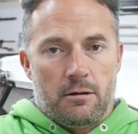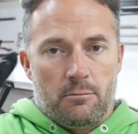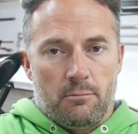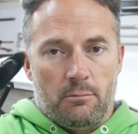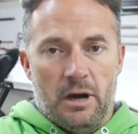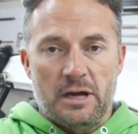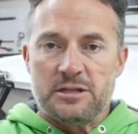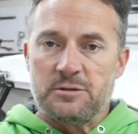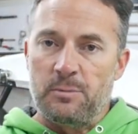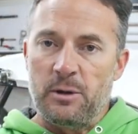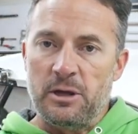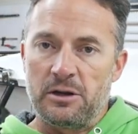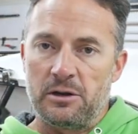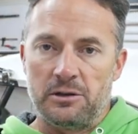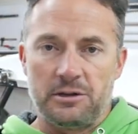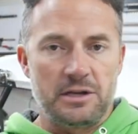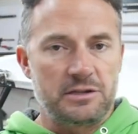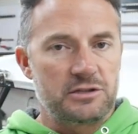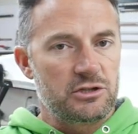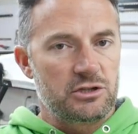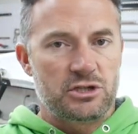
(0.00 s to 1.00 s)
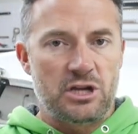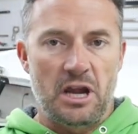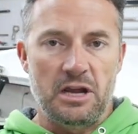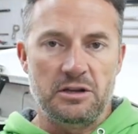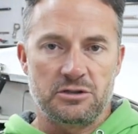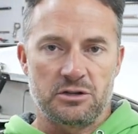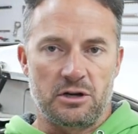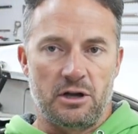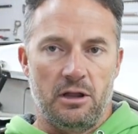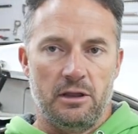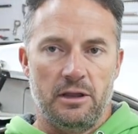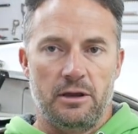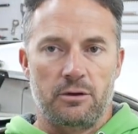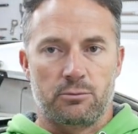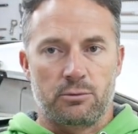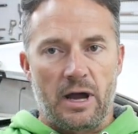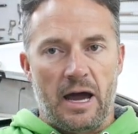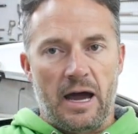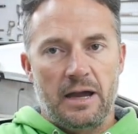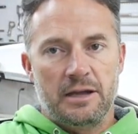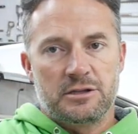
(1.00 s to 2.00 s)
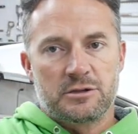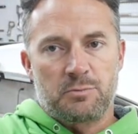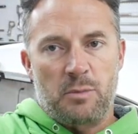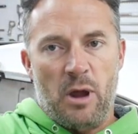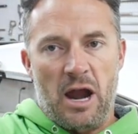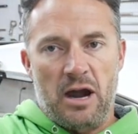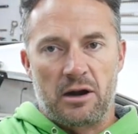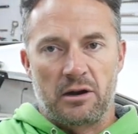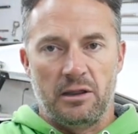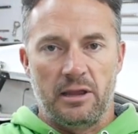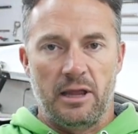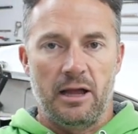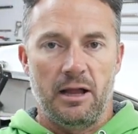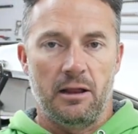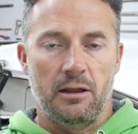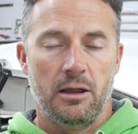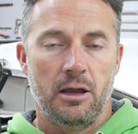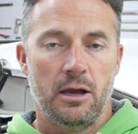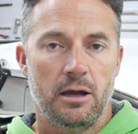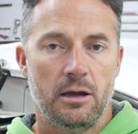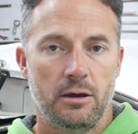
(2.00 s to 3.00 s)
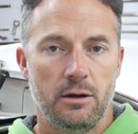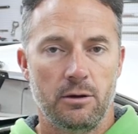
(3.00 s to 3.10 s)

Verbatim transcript: my spindle doesn't change at all. It rides parallel